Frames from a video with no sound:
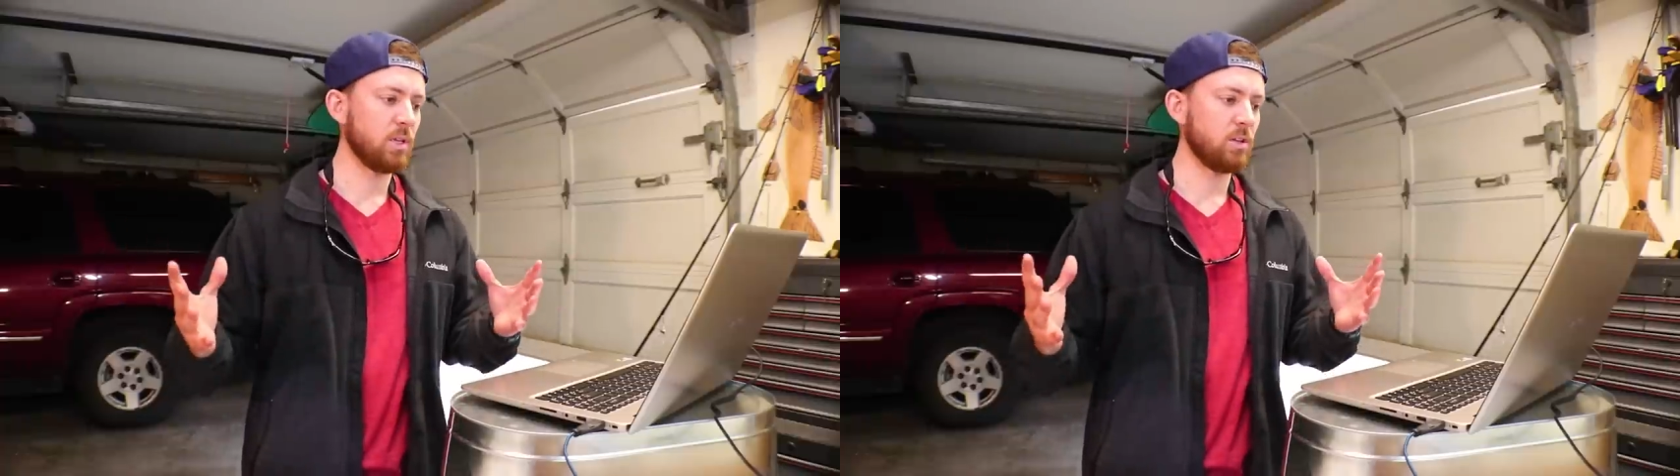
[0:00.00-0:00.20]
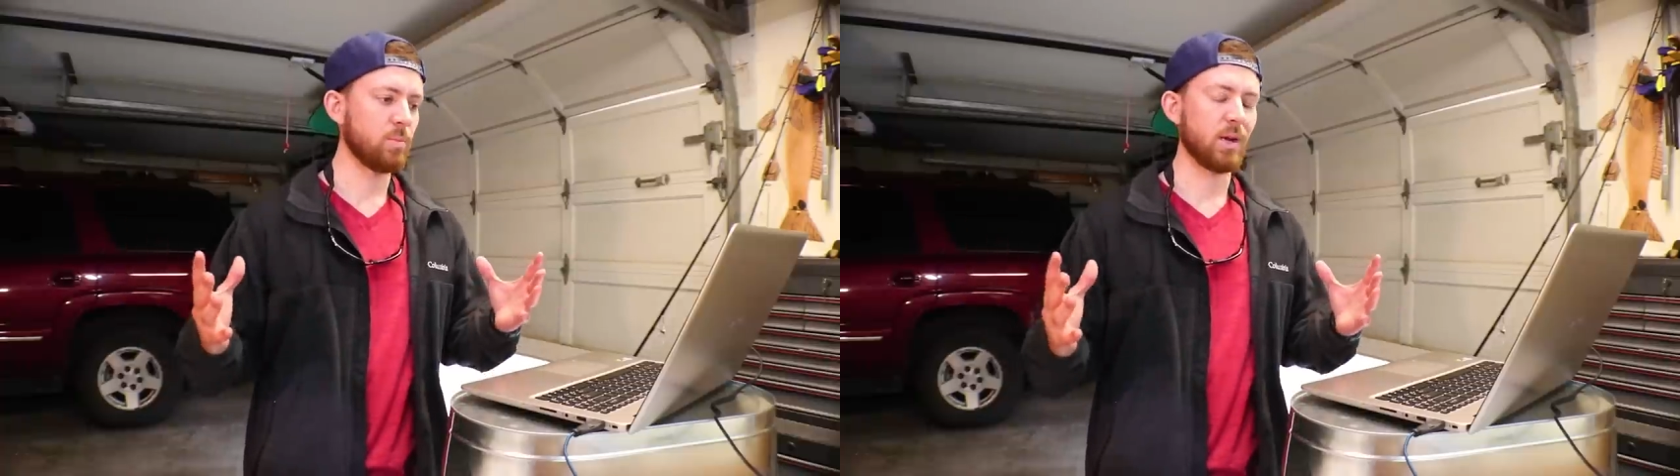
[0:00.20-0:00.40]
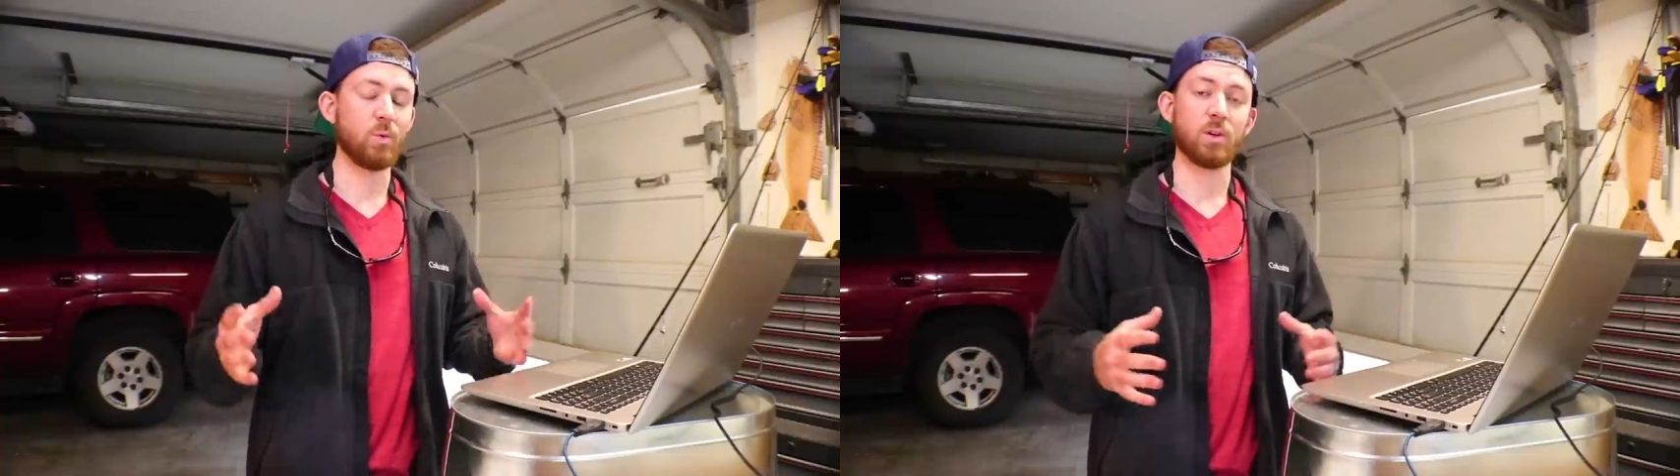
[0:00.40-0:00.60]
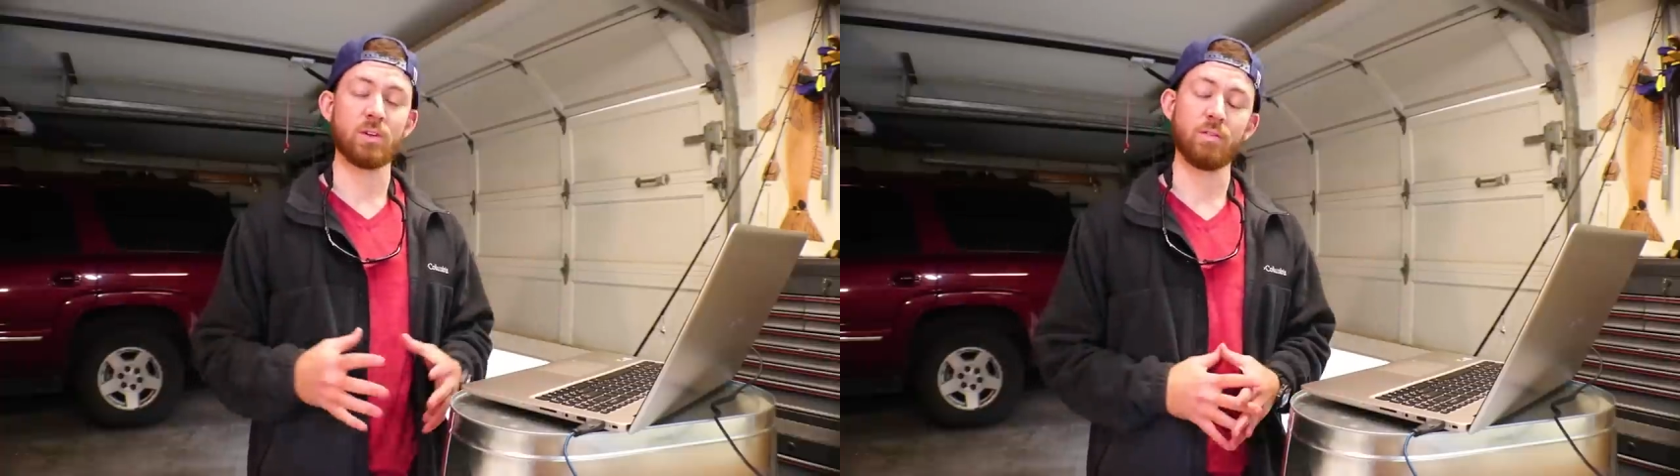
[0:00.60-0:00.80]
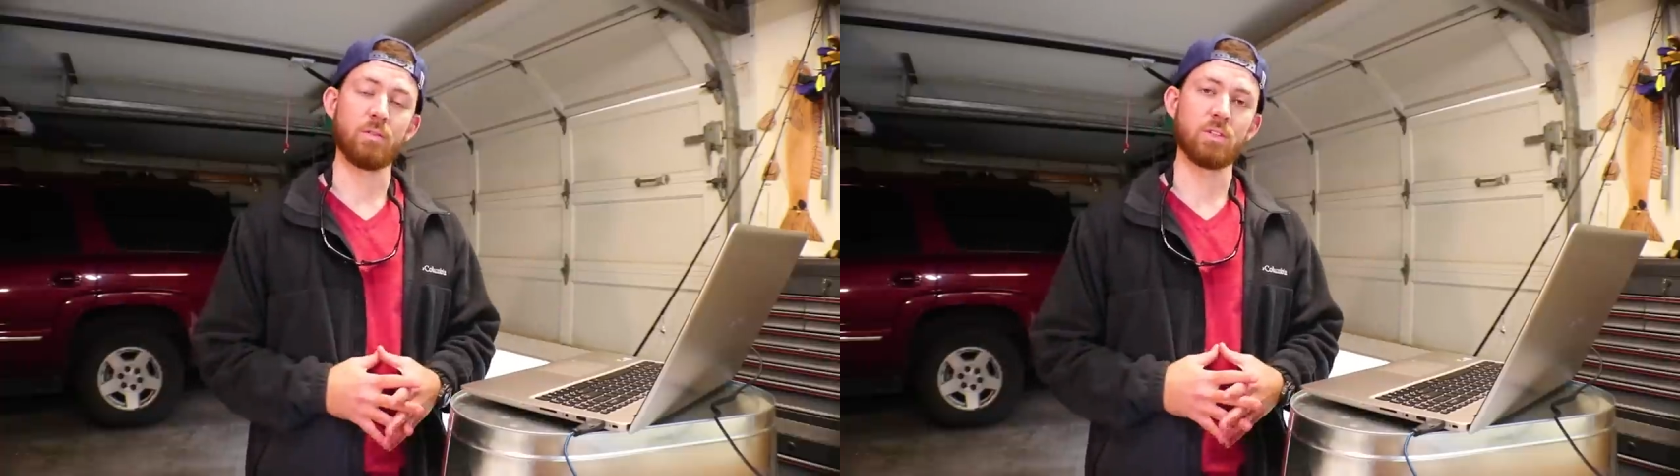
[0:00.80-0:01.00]
you might want
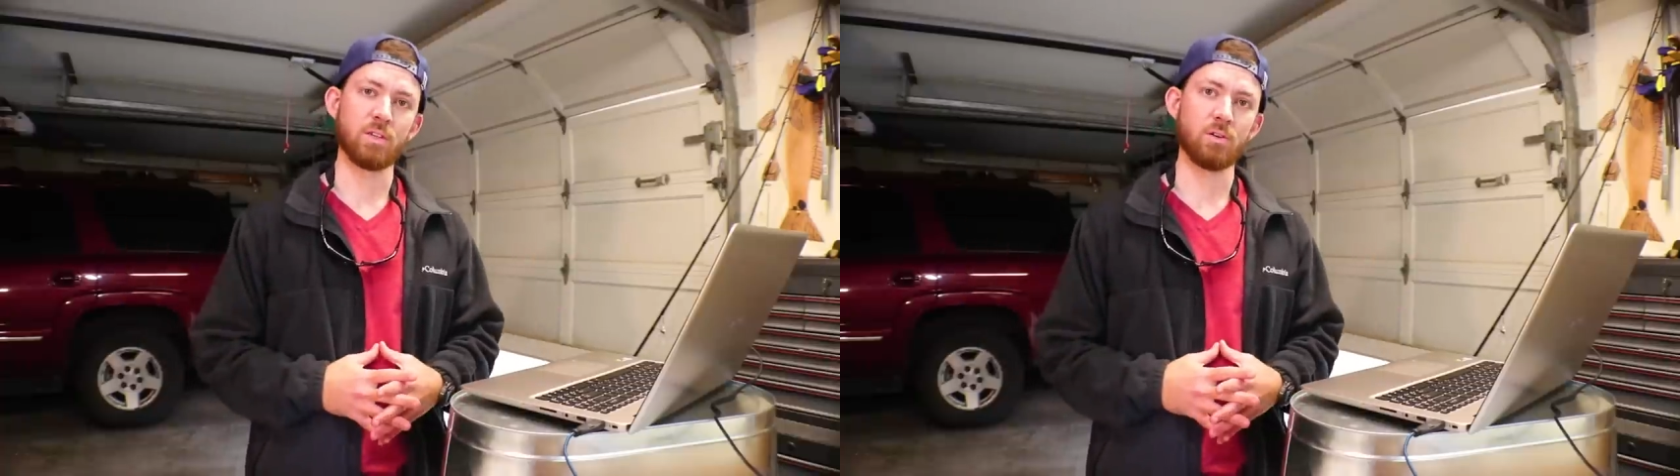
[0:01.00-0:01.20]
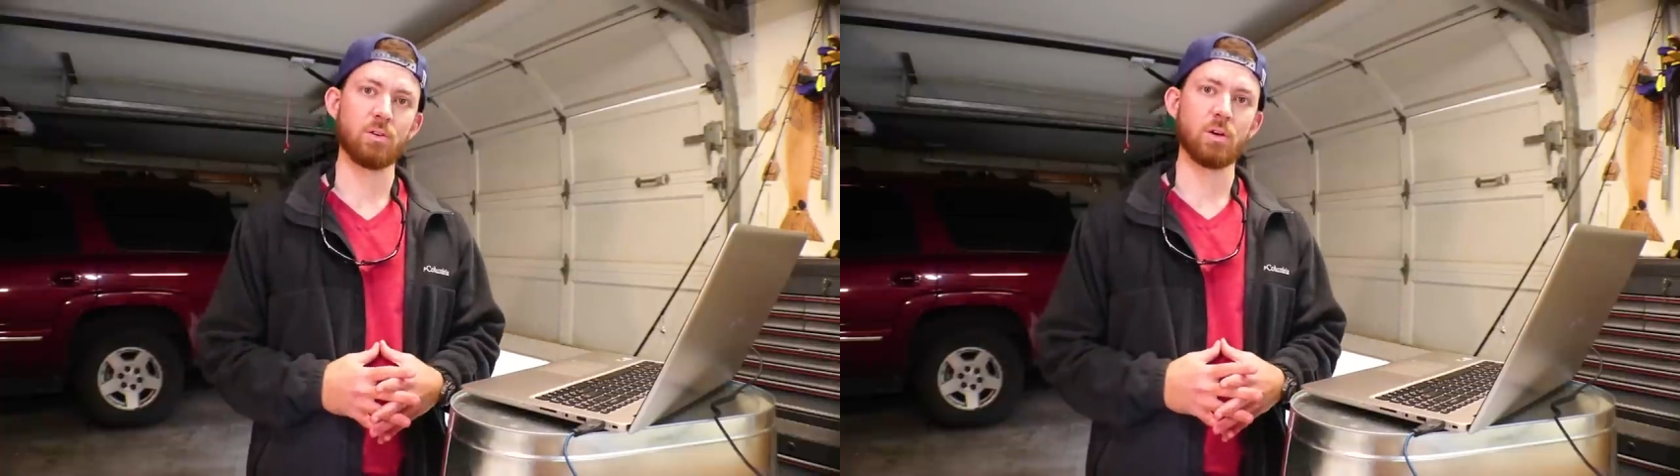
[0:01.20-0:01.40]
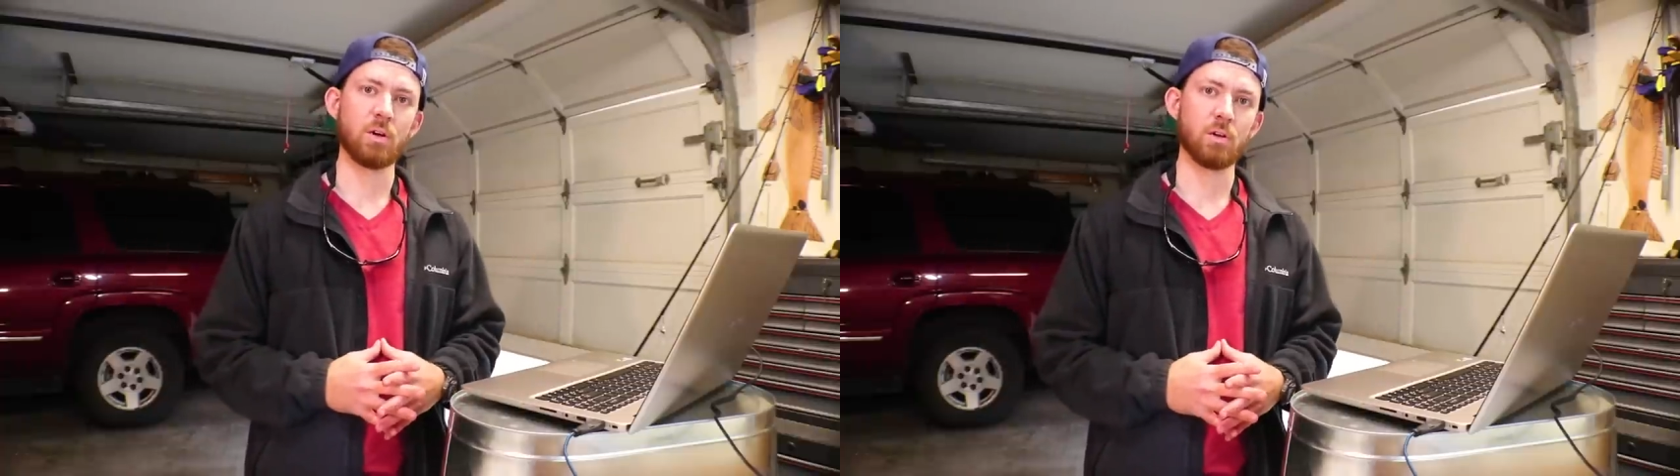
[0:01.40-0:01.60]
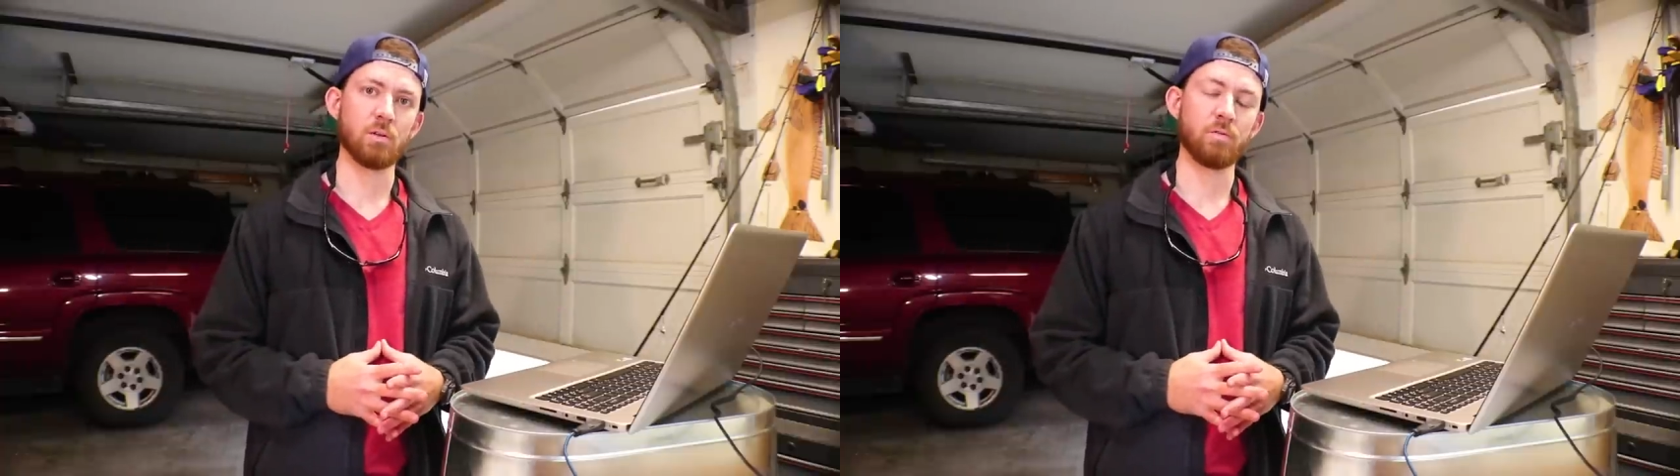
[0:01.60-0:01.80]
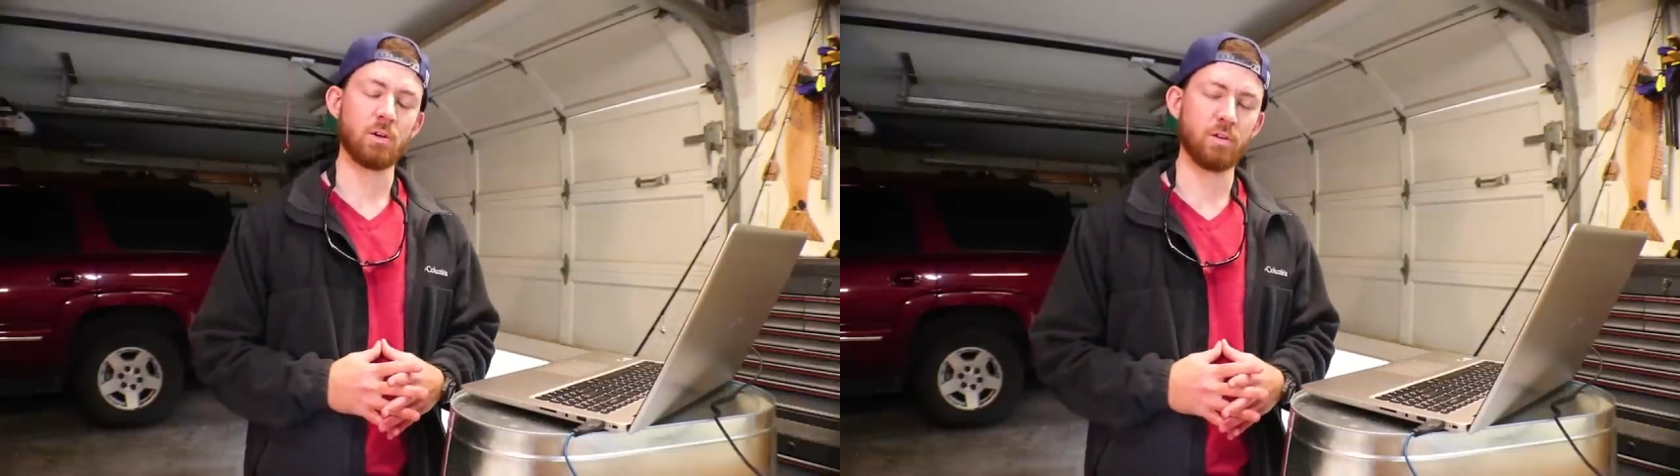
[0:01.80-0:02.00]
to consider